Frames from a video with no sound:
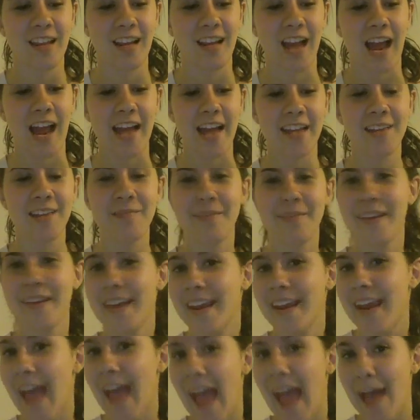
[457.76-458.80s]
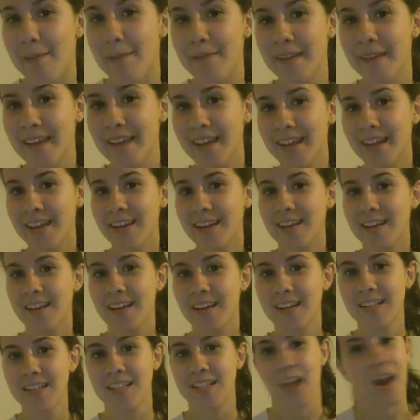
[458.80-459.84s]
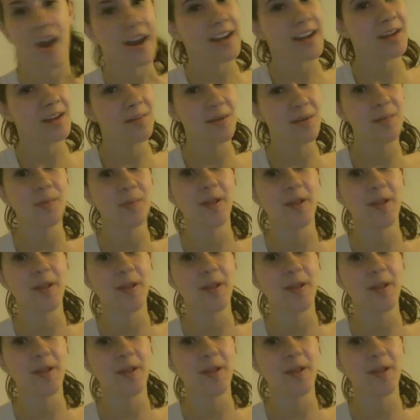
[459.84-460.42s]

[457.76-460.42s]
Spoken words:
I can be happy talking to people.